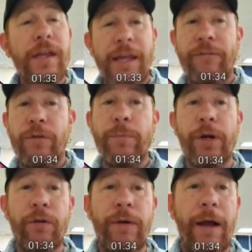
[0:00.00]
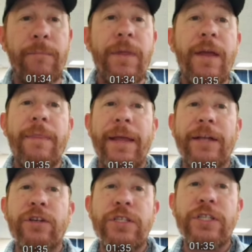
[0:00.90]
If you book her out, that
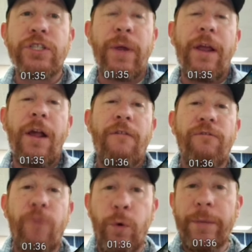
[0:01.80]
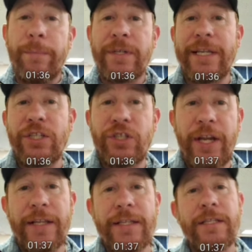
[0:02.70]
turns into a 40%
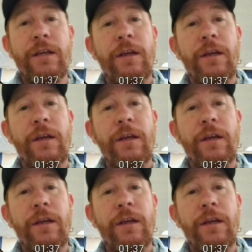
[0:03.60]
chance